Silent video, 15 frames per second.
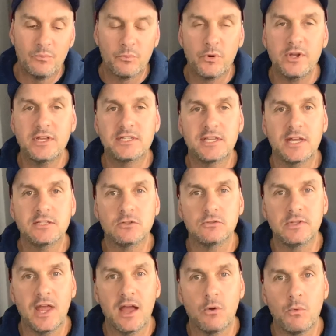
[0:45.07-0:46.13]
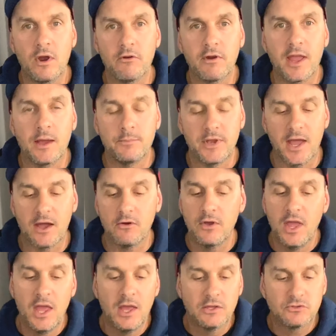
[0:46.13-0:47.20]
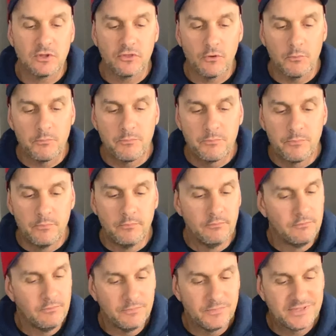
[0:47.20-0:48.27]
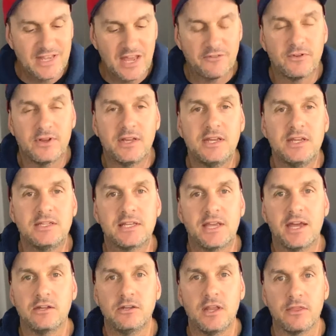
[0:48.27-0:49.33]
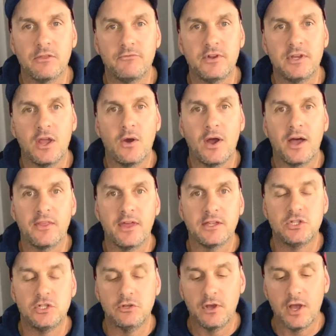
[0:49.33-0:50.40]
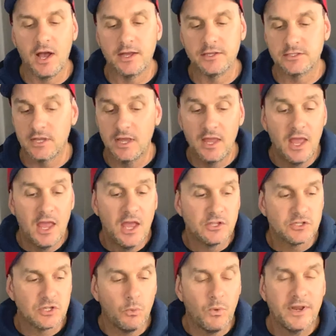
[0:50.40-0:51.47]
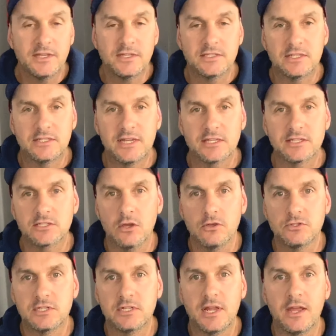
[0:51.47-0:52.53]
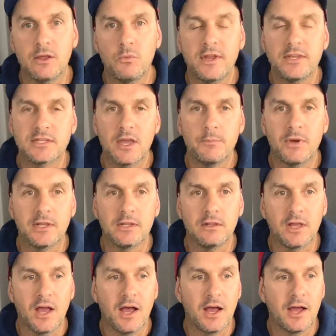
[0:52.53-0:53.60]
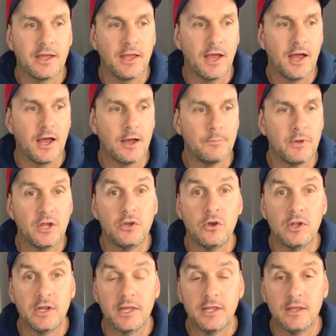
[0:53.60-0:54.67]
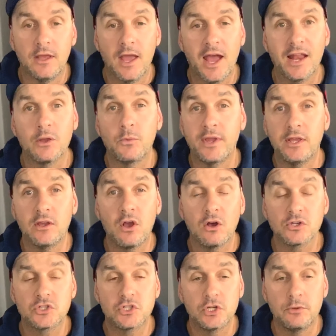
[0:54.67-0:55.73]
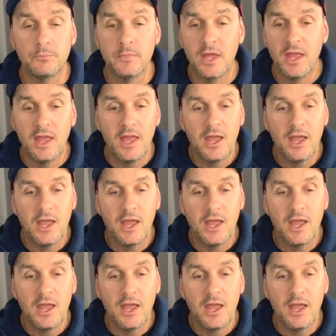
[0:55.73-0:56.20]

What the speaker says: Pretty settled now where I am now, so I thought definitely need to get another video out there to you guys. So went into Tesco's today, went to get my little guy an early Halloween costume.